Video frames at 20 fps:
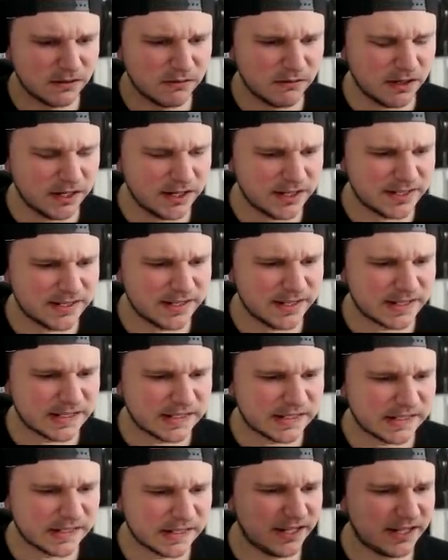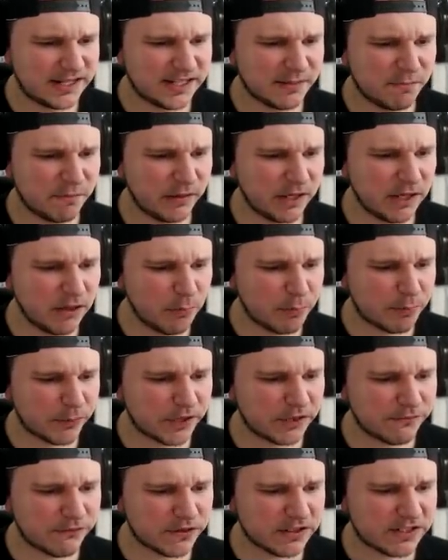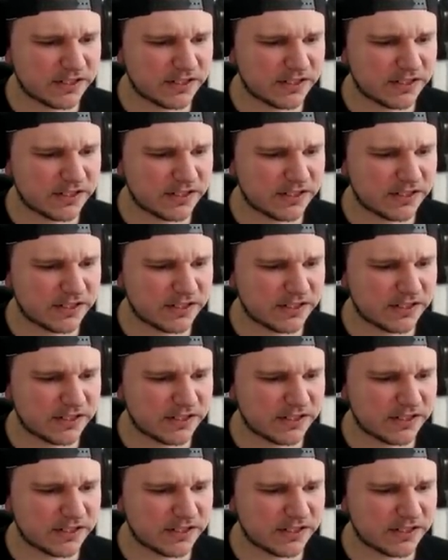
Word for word: What is this? It's a blueprint for